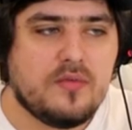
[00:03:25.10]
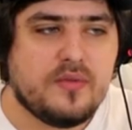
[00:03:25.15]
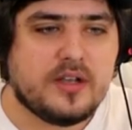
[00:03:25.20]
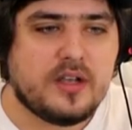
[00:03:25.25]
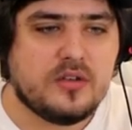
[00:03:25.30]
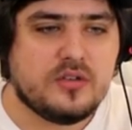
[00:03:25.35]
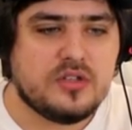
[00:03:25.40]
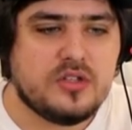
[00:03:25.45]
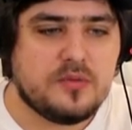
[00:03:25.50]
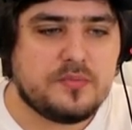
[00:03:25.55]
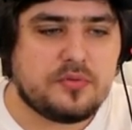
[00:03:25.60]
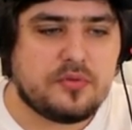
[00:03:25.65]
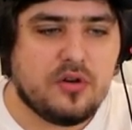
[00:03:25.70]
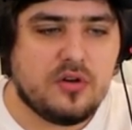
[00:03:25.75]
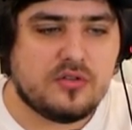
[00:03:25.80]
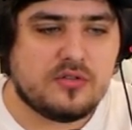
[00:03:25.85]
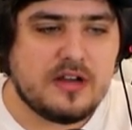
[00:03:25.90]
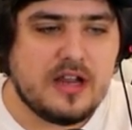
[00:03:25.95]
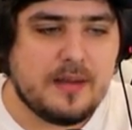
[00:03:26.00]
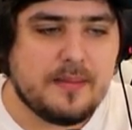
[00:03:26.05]
if we go to the
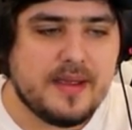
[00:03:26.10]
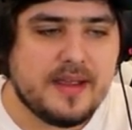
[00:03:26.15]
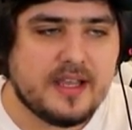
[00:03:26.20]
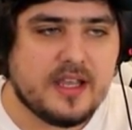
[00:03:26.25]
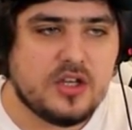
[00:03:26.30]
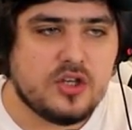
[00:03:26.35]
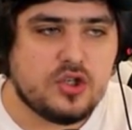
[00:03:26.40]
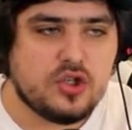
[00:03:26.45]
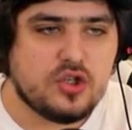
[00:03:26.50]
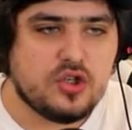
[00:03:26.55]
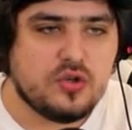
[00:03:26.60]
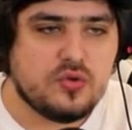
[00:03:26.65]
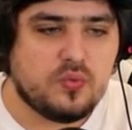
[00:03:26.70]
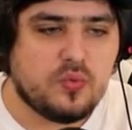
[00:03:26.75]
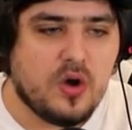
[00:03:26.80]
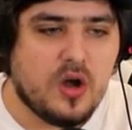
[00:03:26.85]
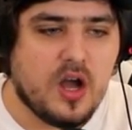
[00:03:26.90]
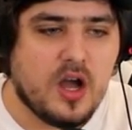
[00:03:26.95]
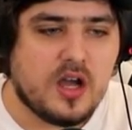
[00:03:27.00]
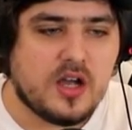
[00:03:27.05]
programming, it should
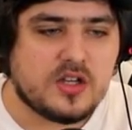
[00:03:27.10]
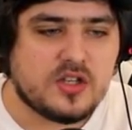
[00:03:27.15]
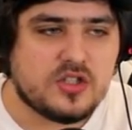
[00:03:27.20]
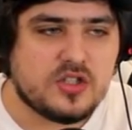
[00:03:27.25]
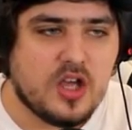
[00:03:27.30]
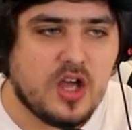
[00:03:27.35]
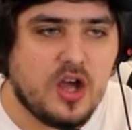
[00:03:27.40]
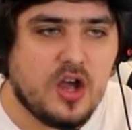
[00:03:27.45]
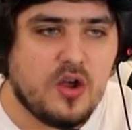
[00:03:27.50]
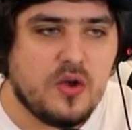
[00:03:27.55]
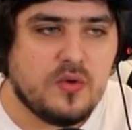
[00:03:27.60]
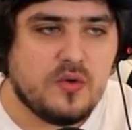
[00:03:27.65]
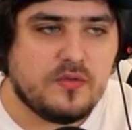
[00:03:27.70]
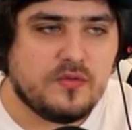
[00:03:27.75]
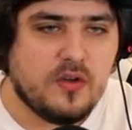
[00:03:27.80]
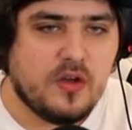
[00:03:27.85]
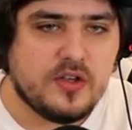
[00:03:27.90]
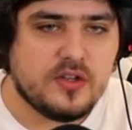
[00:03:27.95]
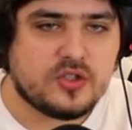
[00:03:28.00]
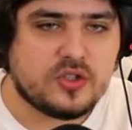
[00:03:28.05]
work. So,
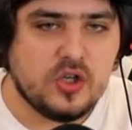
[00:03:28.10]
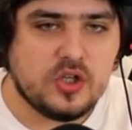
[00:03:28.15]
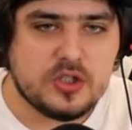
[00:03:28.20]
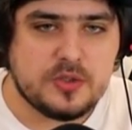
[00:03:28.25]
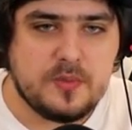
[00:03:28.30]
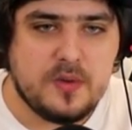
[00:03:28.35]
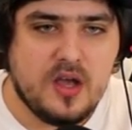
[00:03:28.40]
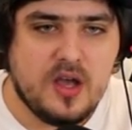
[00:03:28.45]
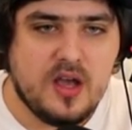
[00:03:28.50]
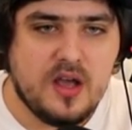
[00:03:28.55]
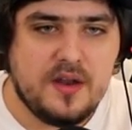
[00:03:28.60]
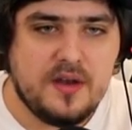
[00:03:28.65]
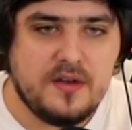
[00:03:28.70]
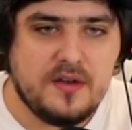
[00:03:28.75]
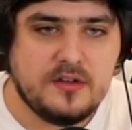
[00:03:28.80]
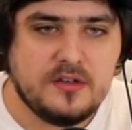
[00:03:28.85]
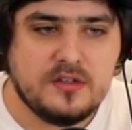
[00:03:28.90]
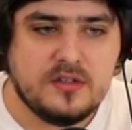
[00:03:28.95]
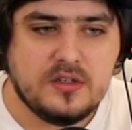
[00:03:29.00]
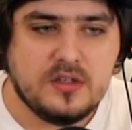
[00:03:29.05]
Flying
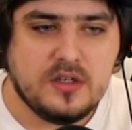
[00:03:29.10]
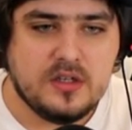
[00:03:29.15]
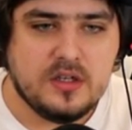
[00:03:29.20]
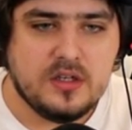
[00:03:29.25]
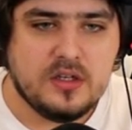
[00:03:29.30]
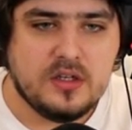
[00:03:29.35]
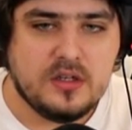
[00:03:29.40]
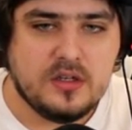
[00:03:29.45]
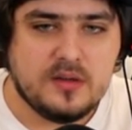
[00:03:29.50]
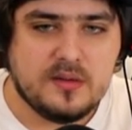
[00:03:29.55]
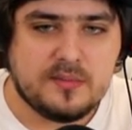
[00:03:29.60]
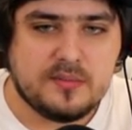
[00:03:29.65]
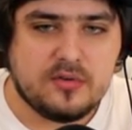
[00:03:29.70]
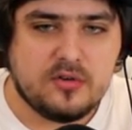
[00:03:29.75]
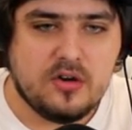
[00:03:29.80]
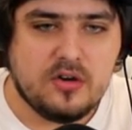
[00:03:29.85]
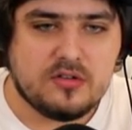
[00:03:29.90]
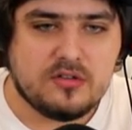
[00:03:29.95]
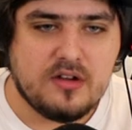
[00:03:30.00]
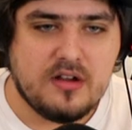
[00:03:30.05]
Scotsman,
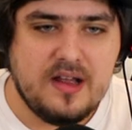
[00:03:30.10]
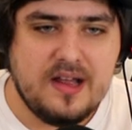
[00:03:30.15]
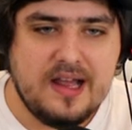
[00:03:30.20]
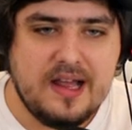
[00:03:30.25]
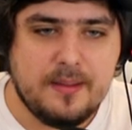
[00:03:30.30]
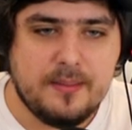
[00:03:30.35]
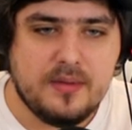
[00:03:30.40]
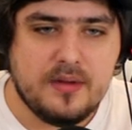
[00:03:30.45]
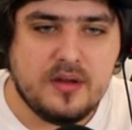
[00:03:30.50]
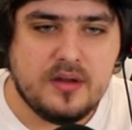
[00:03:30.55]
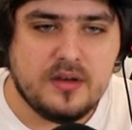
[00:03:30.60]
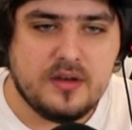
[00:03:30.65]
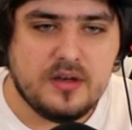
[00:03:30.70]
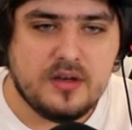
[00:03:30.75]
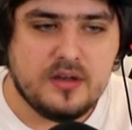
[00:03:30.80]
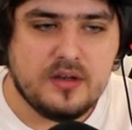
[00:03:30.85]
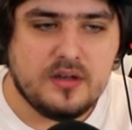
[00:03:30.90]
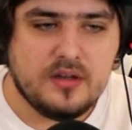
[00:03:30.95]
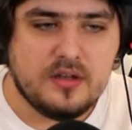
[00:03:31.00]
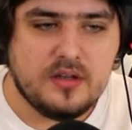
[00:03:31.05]
program
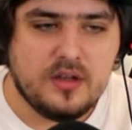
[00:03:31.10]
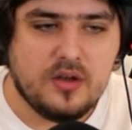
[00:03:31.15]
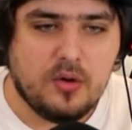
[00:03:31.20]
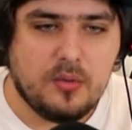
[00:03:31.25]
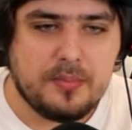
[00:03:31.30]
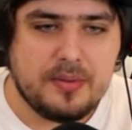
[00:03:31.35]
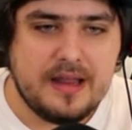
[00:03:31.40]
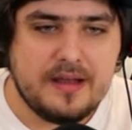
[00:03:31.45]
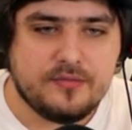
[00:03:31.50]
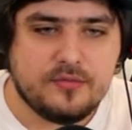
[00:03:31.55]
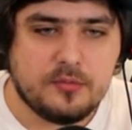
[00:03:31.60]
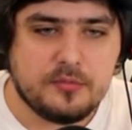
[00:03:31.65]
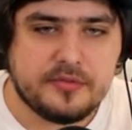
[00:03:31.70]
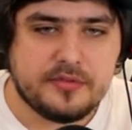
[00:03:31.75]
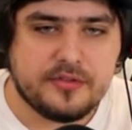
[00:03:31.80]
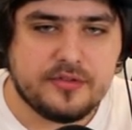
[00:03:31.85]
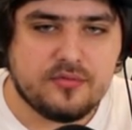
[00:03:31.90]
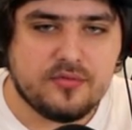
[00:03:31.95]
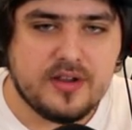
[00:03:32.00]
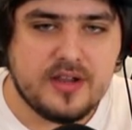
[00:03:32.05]
on platform
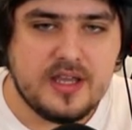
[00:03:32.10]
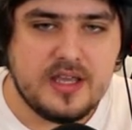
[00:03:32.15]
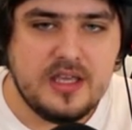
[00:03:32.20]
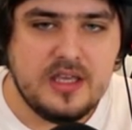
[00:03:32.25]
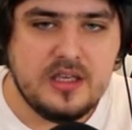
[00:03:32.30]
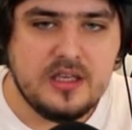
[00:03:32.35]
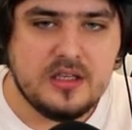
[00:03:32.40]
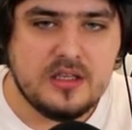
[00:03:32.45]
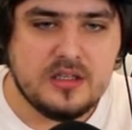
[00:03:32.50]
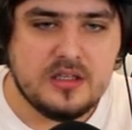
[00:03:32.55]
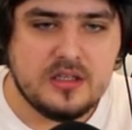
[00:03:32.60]
three,